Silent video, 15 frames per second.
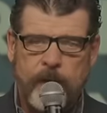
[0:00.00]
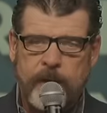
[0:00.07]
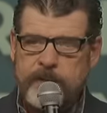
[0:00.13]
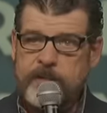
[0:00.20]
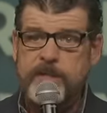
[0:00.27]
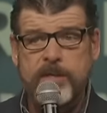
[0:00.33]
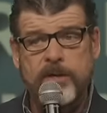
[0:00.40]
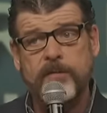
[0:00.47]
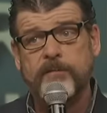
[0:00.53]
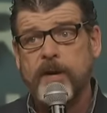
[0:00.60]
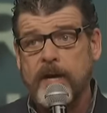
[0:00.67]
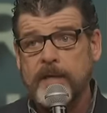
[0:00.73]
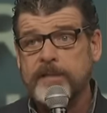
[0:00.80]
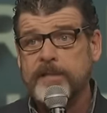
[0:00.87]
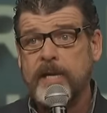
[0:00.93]
It's a year of
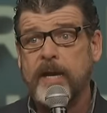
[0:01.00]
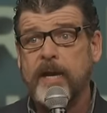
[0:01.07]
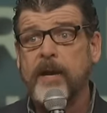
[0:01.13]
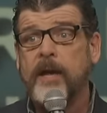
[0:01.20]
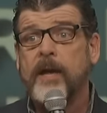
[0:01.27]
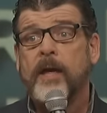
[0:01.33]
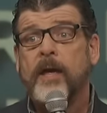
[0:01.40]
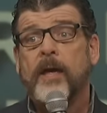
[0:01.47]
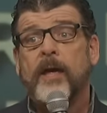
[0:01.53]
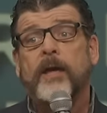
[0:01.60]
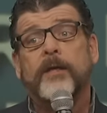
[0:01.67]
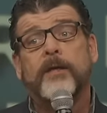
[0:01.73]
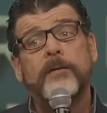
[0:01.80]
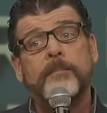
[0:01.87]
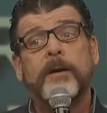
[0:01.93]
God saying,
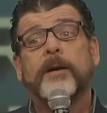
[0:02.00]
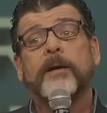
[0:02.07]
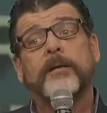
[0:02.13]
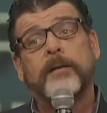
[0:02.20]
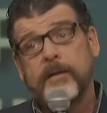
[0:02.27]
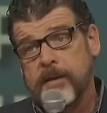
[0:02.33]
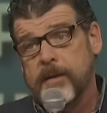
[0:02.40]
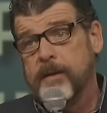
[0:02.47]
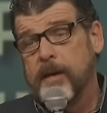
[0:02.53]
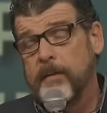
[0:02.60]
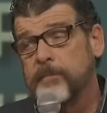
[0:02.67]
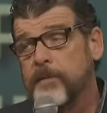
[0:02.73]
You better look up.